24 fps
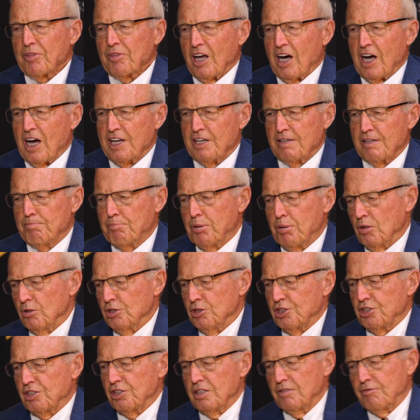I had
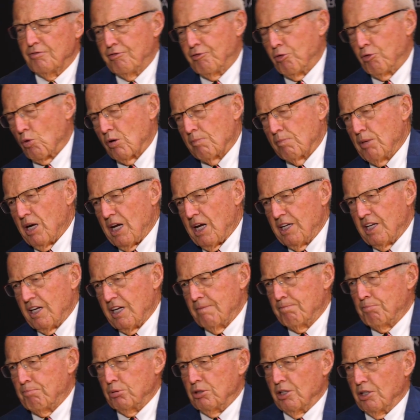posted
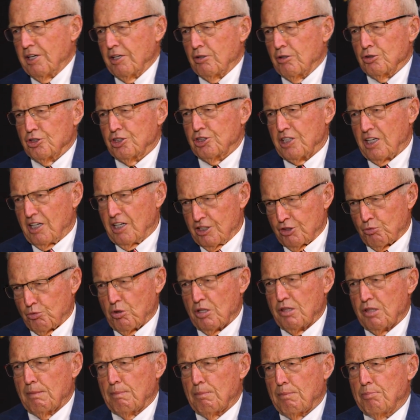4x8 political signs
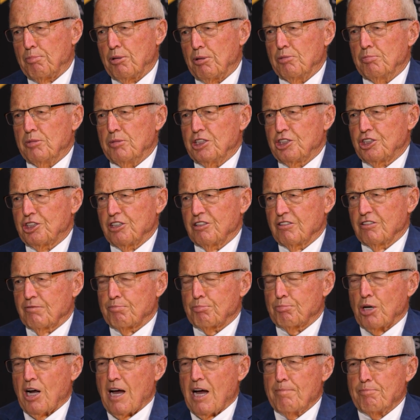with the permission of
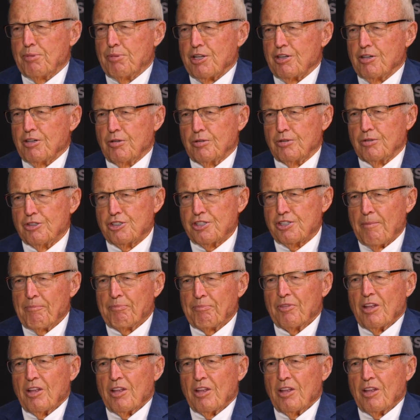property owners